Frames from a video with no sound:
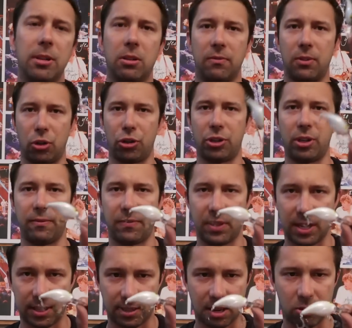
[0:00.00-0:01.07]
bill version of
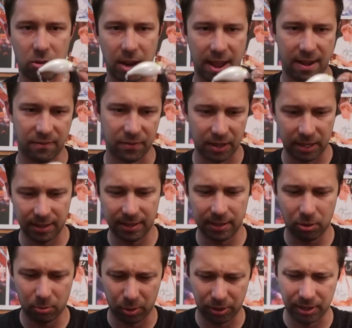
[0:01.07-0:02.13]
this. I don't have the, this
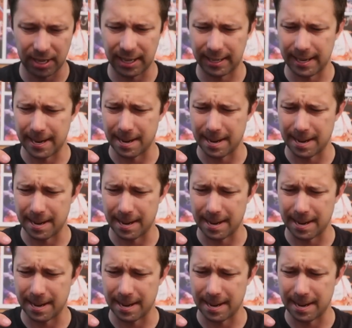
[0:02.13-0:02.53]
is almost like